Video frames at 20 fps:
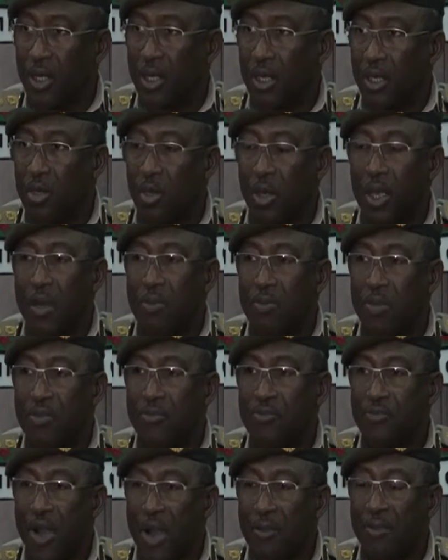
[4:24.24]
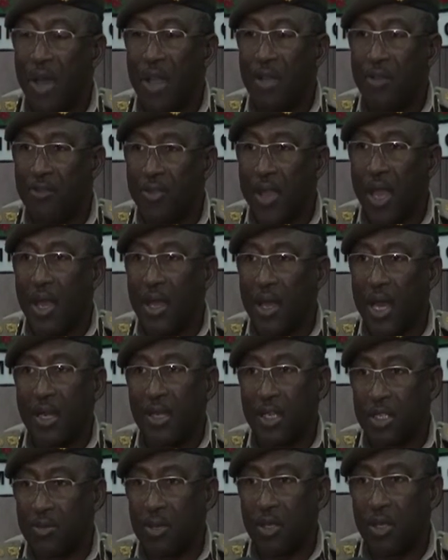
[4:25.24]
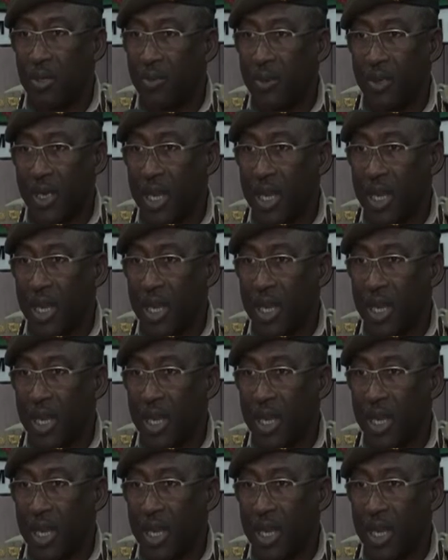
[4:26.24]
You can be firm and fair and respect human